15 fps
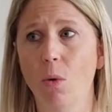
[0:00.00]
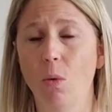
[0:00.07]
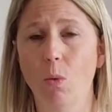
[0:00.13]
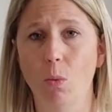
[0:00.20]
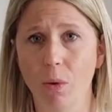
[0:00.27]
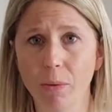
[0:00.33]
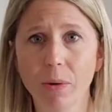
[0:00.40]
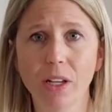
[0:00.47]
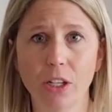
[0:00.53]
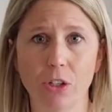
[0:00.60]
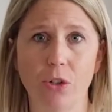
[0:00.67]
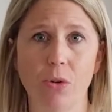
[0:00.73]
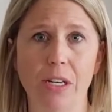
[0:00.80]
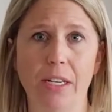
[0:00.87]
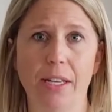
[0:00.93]
we really
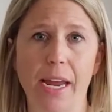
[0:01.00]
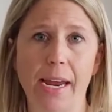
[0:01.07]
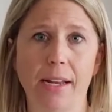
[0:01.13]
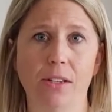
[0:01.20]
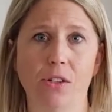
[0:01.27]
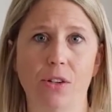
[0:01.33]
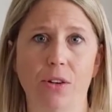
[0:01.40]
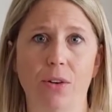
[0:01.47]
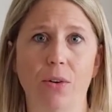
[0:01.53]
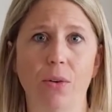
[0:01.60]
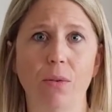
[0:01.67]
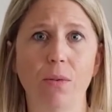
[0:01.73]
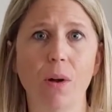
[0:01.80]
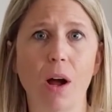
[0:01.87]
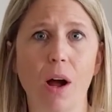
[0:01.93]
do need the answer
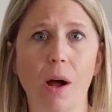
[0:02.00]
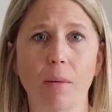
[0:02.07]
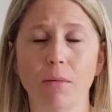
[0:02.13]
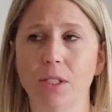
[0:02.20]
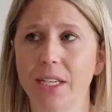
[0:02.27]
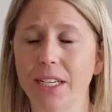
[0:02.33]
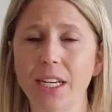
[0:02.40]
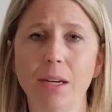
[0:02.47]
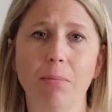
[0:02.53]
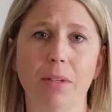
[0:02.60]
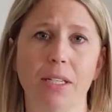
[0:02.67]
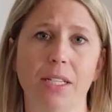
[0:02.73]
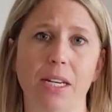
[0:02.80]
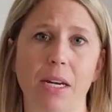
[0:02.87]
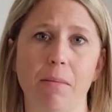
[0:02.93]
to keep the
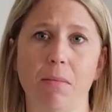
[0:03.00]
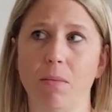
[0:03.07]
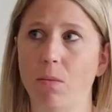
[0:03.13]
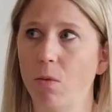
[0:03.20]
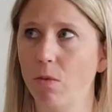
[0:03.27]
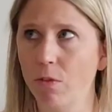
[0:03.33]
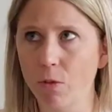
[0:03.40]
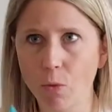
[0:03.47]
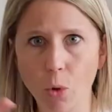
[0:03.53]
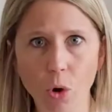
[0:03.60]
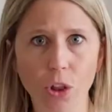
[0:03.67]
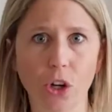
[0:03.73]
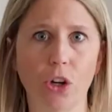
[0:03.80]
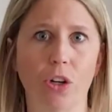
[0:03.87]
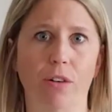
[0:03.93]
team, for
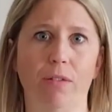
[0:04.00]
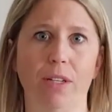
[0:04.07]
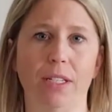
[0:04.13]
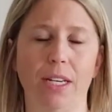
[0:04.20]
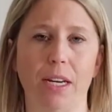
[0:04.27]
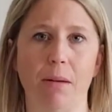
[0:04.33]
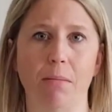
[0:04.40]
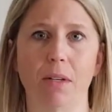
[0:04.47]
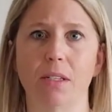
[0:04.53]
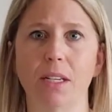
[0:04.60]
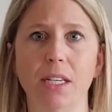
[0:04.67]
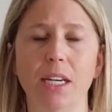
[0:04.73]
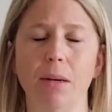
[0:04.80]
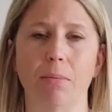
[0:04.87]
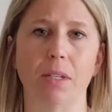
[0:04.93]
the good of the team, to
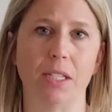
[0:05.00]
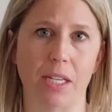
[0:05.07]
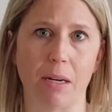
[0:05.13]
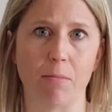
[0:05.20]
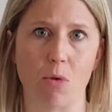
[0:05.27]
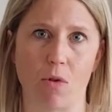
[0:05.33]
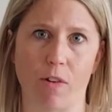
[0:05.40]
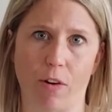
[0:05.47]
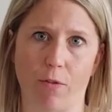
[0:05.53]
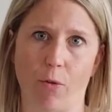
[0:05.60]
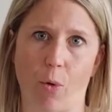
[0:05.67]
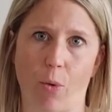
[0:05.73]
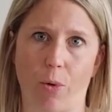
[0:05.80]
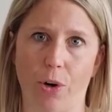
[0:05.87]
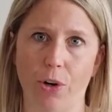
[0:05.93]
keep the team moving
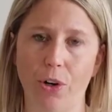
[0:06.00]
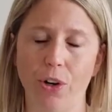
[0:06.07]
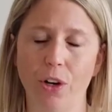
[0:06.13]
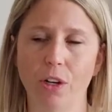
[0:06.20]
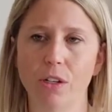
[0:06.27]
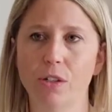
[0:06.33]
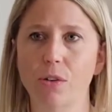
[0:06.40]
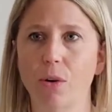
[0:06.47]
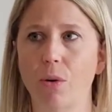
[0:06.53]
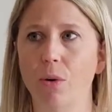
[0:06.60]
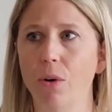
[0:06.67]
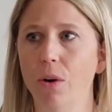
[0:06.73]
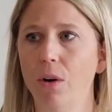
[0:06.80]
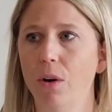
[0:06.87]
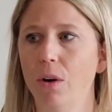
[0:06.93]
forward. So
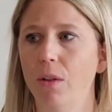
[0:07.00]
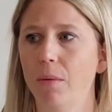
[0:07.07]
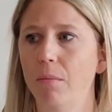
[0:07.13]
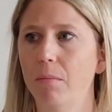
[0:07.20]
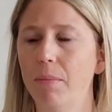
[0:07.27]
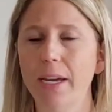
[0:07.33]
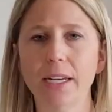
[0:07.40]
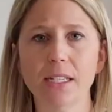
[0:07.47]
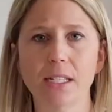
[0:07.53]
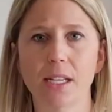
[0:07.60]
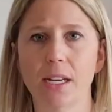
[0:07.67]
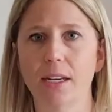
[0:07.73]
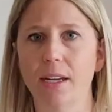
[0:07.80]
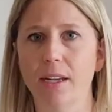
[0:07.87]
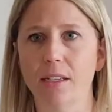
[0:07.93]
biggest
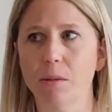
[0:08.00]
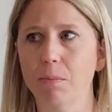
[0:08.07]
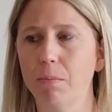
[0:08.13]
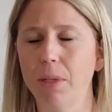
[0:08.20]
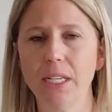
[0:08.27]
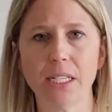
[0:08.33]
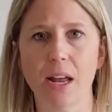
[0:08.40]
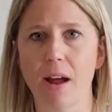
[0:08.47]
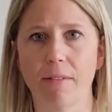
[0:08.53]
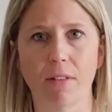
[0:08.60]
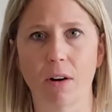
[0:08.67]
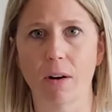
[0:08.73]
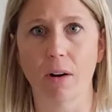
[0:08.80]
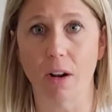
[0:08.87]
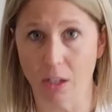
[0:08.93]
thing is please have
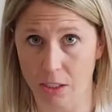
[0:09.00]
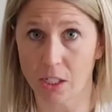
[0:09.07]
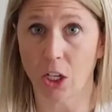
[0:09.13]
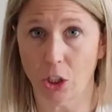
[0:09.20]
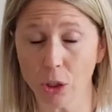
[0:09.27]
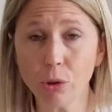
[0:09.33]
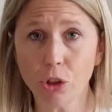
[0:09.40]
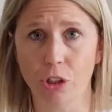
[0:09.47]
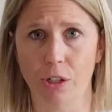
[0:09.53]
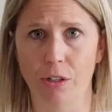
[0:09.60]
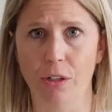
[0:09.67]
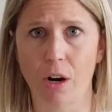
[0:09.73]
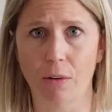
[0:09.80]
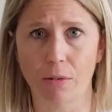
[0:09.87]
a solution, a